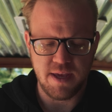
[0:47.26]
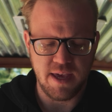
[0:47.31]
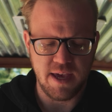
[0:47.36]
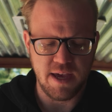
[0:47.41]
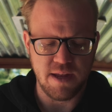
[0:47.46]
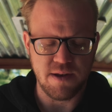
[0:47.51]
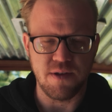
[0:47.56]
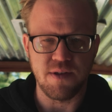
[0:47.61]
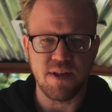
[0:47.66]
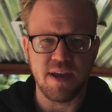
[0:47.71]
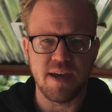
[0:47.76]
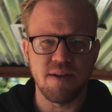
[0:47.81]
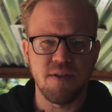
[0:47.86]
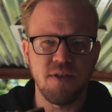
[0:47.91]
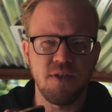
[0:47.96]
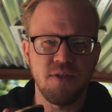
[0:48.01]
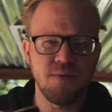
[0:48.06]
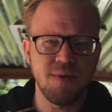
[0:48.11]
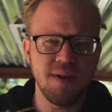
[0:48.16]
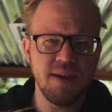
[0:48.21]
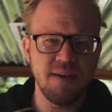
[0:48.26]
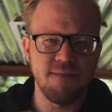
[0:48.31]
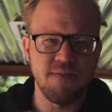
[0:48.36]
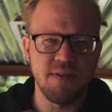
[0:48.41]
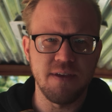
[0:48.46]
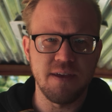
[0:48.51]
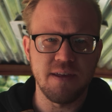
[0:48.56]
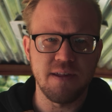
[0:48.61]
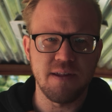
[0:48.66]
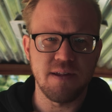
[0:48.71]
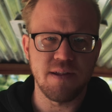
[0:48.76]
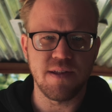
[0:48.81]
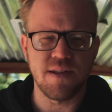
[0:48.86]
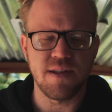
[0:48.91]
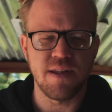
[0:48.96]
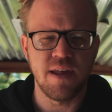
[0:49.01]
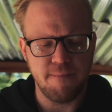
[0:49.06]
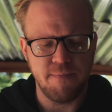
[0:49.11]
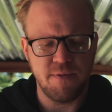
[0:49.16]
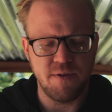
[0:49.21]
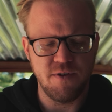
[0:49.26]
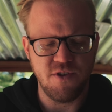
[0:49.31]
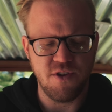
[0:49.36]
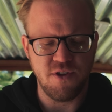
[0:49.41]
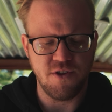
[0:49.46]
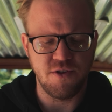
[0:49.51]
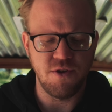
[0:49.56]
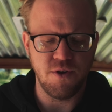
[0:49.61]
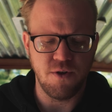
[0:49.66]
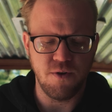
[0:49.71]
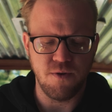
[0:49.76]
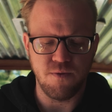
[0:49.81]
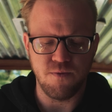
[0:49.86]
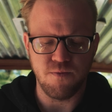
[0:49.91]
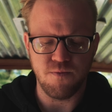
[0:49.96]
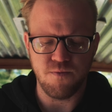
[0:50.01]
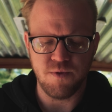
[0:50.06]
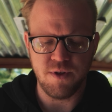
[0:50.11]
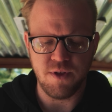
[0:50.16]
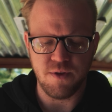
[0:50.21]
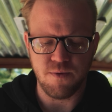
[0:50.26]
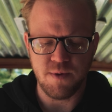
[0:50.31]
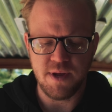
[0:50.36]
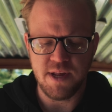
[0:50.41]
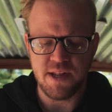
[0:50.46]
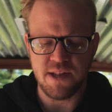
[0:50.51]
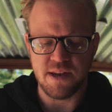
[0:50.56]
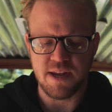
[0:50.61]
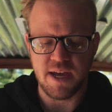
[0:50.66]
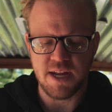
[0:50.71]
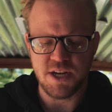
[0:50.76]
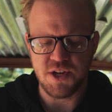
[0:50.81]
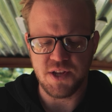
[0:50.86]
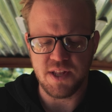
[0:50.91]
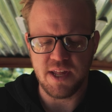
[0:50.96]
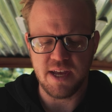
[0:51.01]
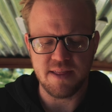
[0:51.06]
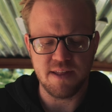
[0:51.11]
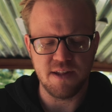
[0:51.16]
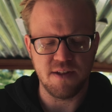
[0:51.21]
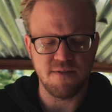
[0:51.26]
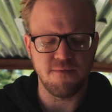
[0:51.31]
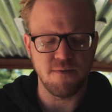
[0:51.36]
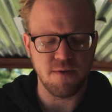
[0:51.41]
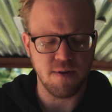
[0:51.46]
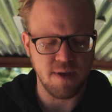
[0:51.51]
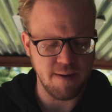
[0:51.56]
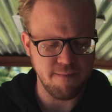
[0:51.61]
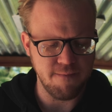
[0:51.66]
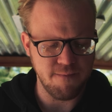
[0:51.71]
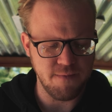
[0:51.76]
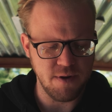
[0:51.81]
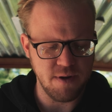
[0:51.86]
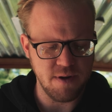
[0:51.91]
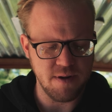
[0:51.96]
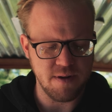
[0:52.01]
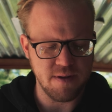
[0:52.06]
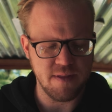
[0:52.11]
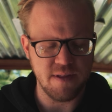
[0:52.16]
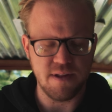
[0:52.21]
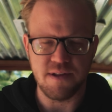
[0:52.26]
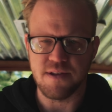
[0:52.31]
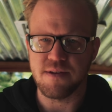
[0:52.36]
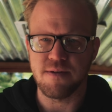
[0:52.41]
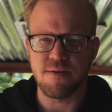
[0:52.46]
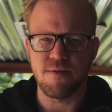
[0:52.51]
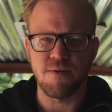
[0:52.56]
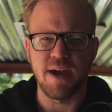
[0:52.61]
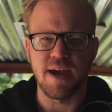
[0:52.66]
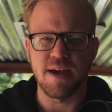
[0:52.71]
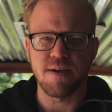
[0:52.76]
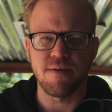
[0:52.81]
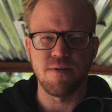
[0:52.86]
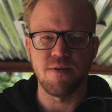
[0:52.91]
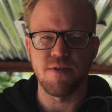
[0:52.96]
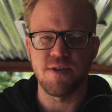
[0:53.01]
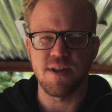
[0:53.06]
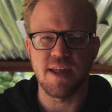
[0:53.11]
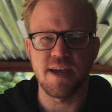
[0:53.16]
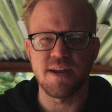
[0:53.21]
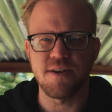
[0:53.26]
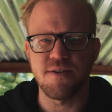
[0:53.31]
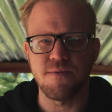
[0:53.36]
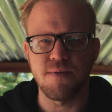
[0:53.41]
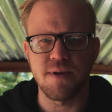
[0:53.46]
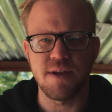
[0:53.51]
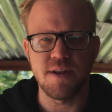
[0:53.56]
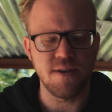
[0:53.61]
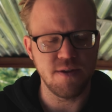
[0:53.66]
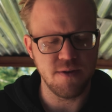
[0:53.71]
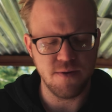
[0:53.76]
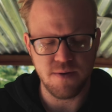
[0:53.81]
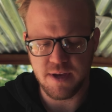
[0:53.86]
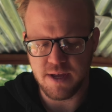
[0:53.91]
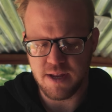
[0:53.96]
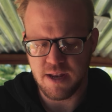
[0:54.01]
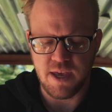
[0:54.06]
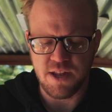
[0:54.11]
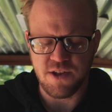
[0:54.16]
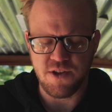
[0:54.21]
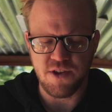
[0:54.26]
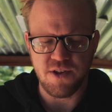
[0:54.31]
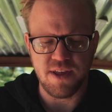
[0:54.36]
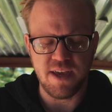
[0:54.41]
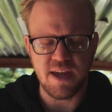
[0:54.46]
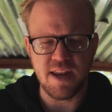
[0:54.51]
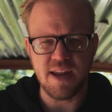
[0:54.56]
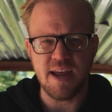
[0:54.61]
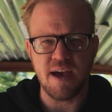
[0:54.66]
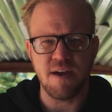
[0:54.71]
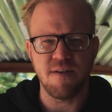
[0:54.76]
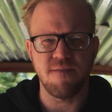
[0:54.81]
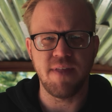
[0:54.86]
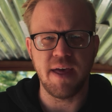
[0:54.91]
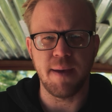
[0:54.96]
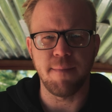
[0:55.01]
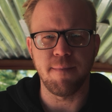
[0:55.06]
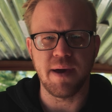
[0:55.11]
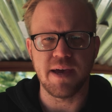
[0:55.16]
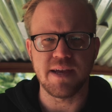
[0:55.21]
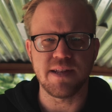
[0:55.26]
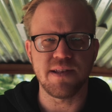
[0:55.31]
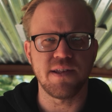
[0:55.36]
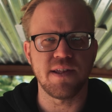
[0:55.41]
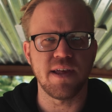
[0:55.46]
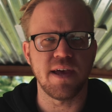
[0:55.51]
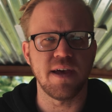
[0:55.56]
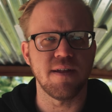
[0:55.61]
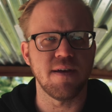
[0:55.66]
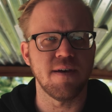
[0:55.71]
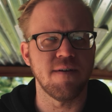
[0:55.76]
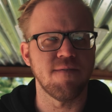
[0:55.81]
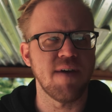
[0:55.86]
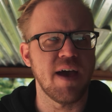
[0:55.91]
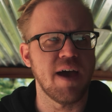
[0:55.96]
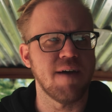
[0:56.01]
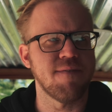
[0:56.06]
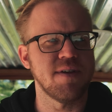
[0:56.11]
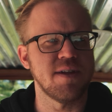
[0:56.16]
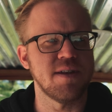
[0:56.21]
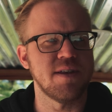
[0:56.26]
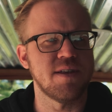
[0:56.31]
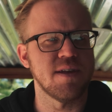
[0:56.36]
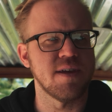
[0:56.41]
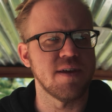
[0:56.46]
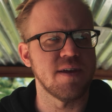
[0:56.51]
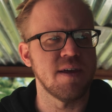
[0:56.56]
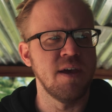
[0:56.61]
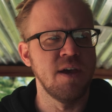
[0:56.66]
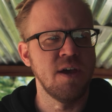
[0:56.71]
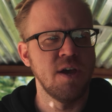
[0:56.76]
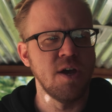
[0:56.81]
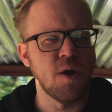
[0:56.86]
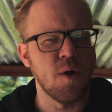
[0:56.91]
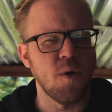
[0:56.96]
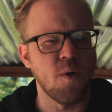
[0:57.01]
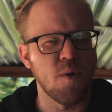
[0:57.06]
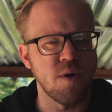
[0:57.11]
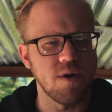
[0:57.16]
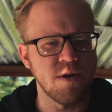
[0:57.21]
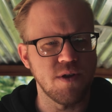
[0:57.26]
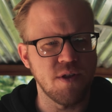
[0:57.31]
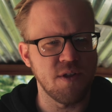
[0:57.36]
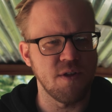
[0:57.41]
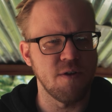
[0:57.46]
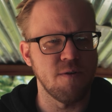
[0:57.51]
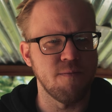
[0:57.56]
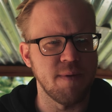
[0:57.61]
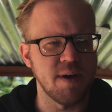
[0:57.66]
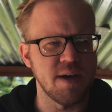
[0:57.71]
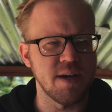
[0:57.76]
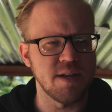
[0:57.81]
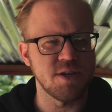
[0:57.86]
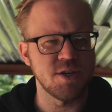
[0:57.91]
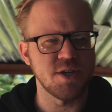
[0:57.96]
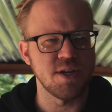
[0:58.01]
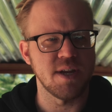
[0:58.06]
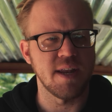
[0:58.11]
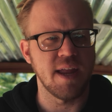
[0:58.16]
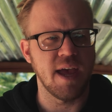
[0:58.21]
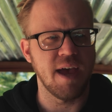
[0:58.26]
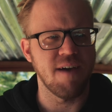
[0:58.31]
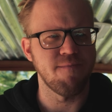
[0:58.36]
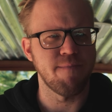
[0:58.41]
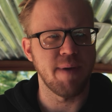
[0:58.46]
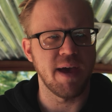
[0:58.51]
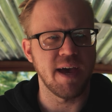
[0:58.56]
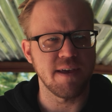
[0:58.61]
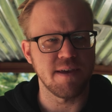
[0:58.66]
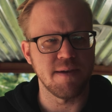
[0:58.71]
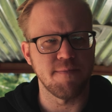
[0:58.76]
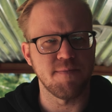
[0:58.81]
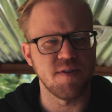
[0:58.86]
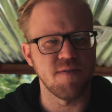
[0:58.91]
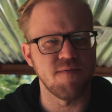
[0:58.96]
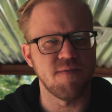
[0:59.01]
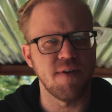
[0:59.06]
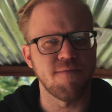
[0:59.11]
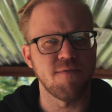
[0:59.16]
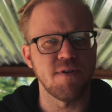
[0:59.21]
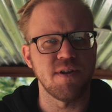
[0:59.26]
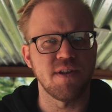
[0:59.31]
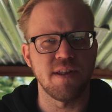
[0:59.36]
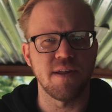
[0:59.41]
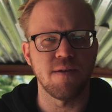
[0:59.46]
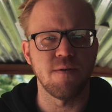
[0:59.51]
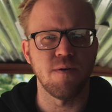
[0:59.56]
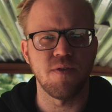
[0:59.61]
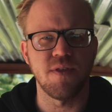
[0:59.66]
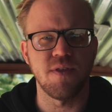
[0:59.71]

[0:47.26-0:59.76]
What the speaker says: candles. I had 3 of these. There's just no real reason. I just like this for comfort. This crackles, I like to read to it. It's just getting out of that mindset of having to hoard so much and have backups of every single